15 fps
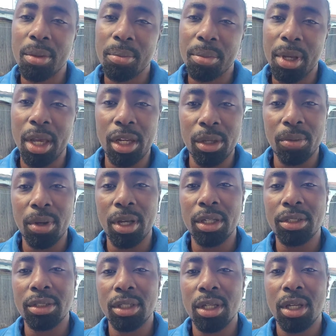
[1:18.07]
But
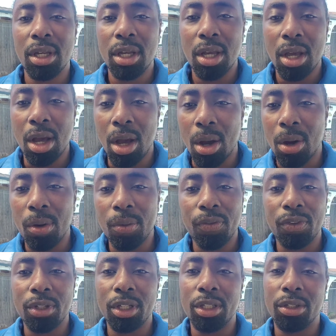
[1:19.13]
anyways,
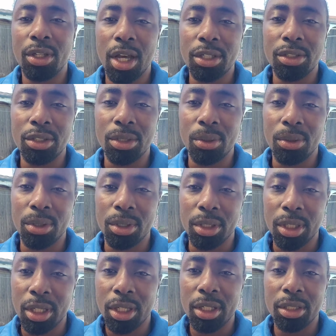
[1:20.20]
hopefully you guys are doing
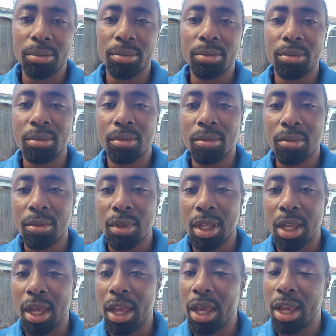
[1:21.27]
good
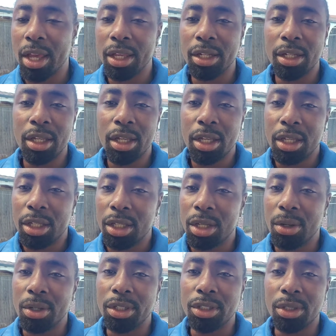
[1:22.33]
and, you
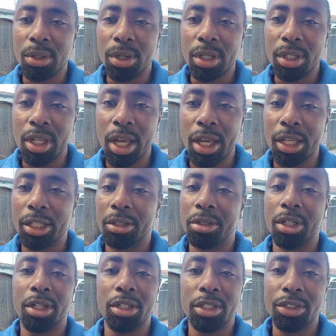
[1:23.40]
know, enjoying like, you
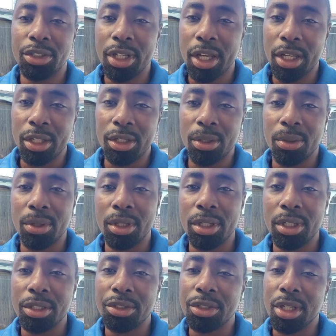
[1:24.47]
know, this day during
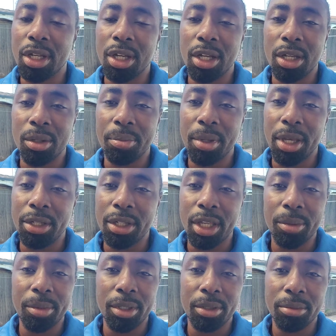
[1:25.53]
this uh,
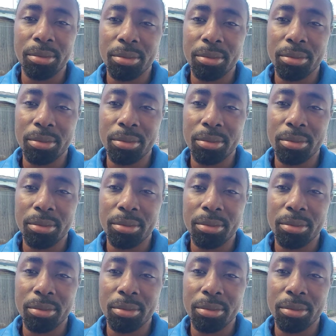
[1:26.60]
pandemic.